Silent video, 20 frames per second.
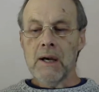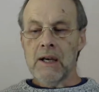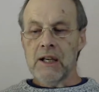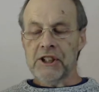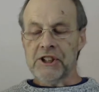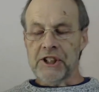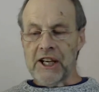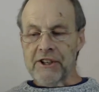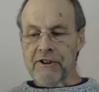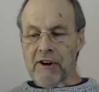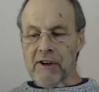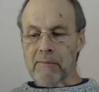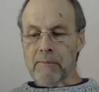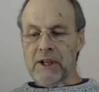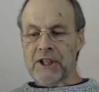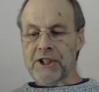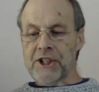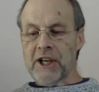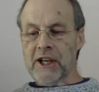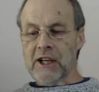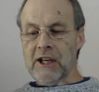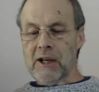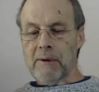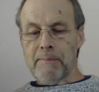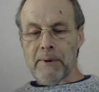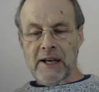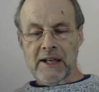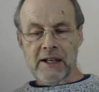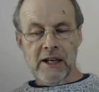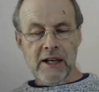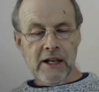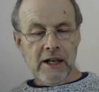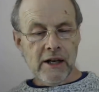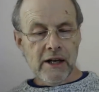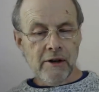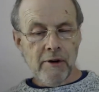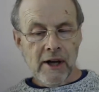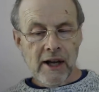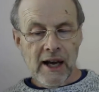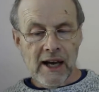Shadrach, Meshach, and
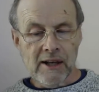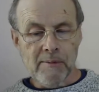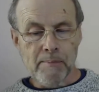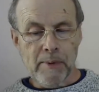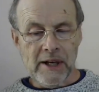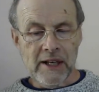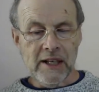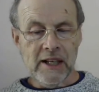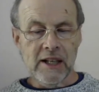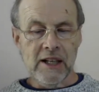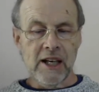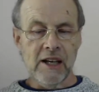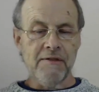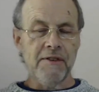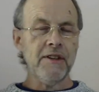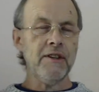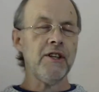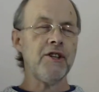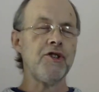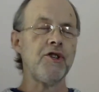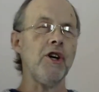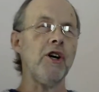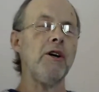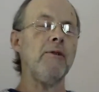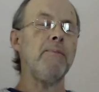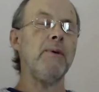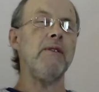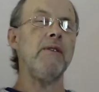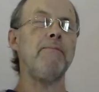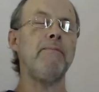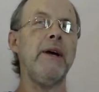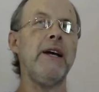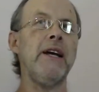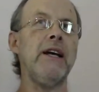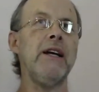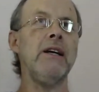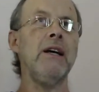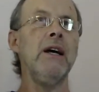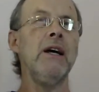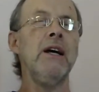Abednego had been given the job of
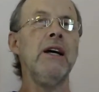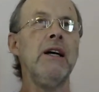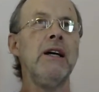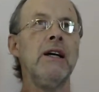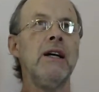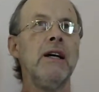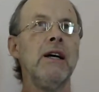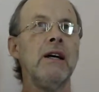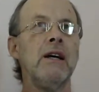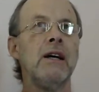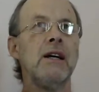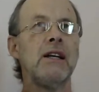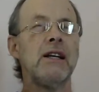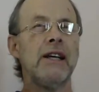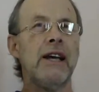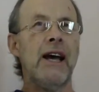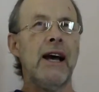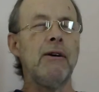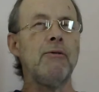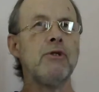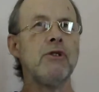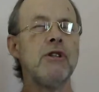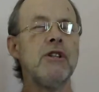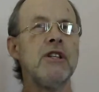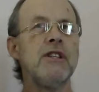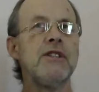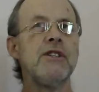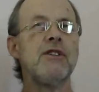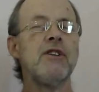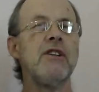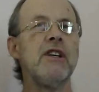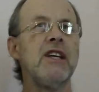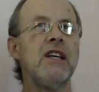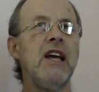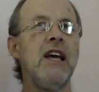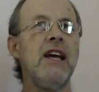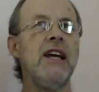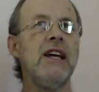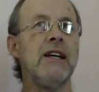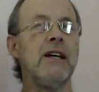being counselors to the
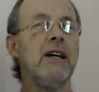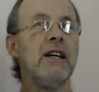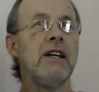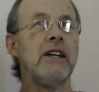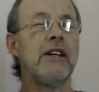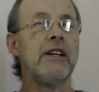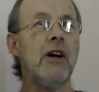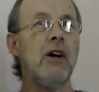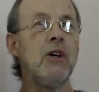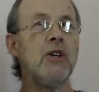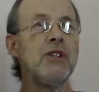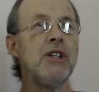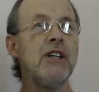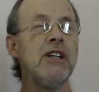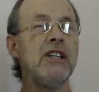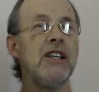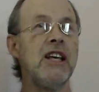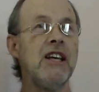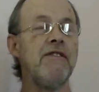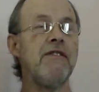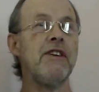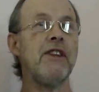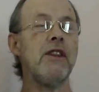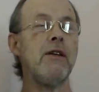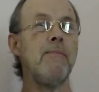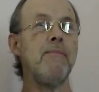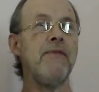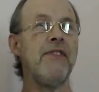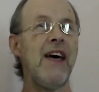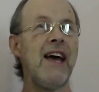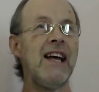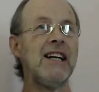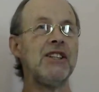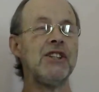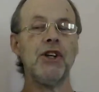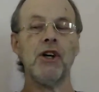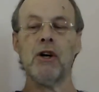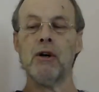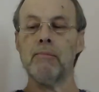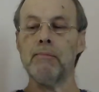king. God had given them that
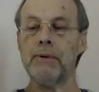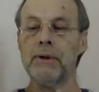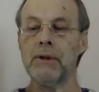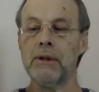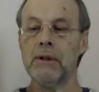job.